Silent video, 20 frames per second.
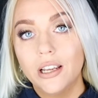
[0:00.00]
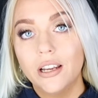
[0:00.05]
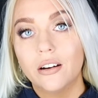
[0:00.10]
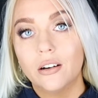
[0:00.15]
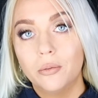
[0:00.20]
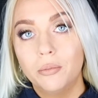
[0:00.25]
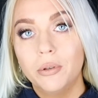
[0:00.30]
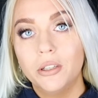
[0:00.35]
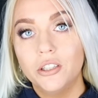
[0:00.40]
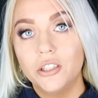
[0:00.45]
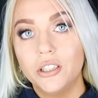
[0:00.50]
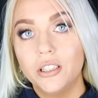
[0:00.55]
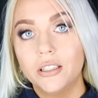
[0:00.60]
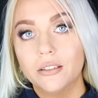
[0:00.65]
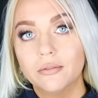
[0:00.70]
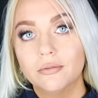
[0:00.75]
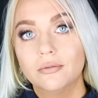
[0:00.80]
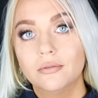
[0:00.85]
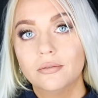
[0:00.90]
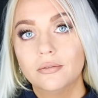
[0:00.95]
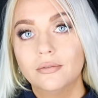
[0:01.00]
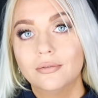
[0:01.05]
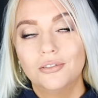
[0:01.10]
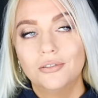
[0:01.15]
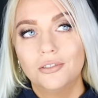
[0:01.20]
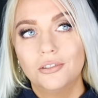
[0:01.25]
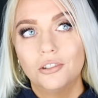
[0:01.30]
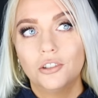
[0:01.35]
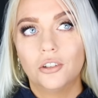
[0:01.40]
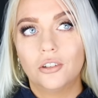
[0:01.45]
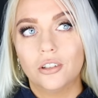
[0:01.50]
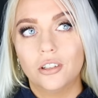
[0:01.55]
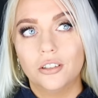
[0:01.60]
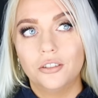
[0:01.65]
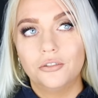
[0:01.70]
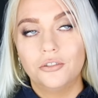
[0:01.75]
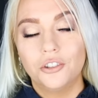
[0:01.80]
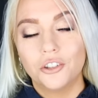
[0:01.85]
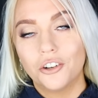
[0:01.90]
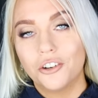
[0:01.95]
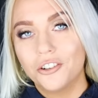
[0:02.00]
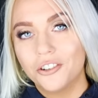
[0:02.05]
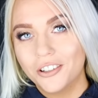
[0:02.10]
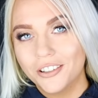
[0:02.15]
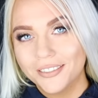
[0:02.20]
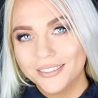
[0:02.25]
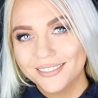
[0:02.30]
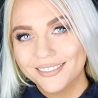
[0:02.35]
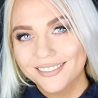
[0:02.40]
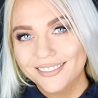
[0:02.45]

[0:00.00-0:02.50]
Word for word: ARPG sort of genre,